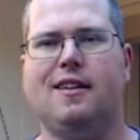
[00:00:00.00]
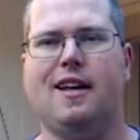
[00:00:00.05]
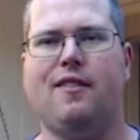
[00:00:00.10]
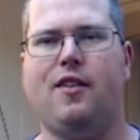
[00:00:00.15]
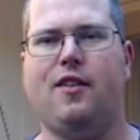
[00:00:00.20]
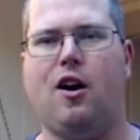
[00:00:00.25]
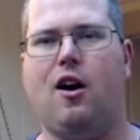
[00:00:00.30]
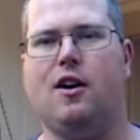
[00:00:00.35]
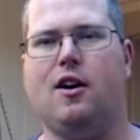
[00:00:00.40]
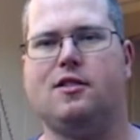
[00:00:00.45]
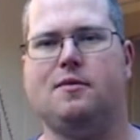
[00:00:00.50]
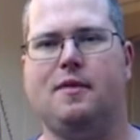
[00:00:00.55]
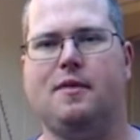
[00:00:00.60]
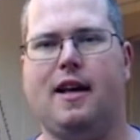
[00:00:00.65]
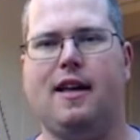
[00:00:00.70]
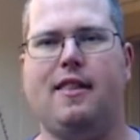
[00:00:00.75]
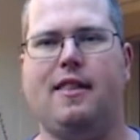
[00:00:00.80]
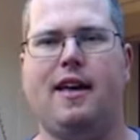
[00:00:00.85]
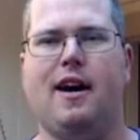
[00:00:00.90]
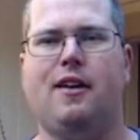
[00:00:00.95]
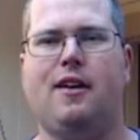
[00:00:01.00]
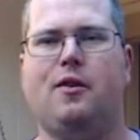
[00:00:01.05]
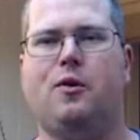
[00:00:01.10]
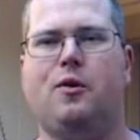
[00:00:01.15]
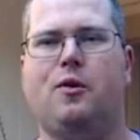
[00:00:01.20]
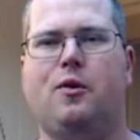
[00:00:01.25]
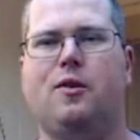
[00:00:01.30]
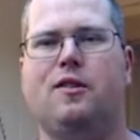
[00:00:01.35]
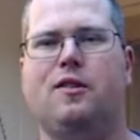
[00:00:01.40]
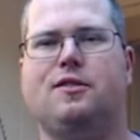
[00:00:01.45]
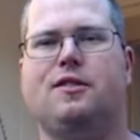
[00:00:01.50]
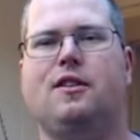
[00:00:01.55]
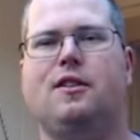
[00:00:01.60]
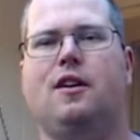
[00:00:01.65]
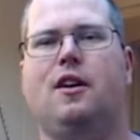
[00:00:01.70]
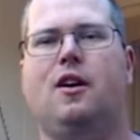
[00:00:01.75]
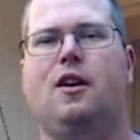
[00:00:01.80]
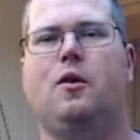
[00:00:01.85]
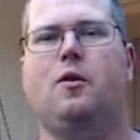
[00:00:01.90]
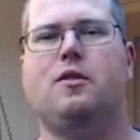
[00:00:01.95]
Have an awesome day in the outdoors.
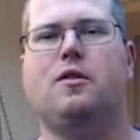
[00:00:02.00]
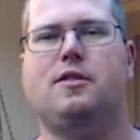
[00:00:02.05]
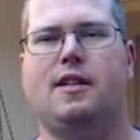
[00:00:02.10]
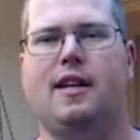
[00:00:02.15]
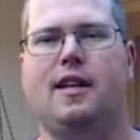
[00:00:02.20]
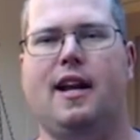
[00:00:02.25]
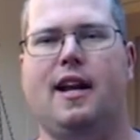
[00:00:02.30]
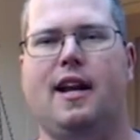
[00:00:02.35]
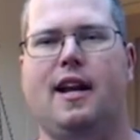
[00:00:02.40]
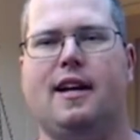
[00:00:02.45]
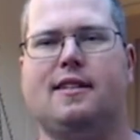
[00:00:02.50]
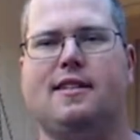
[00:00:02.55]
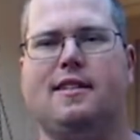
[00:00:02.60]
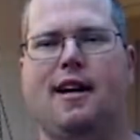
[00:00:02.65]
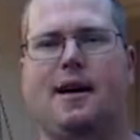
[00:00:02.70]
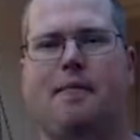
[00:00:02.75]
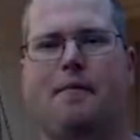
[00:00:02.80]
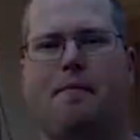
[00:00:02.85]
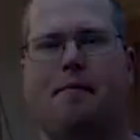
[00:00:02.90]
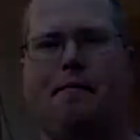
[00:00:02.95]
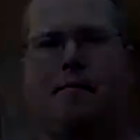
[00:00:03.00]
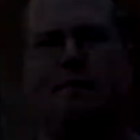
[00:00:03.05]
We'll see you next time.